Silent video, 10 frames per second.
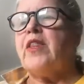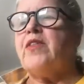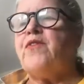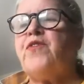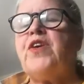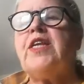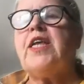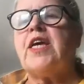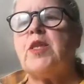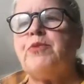the feed
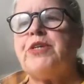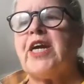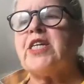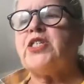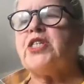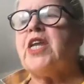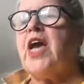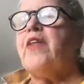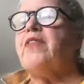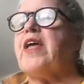and the protection
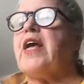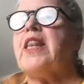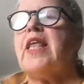that,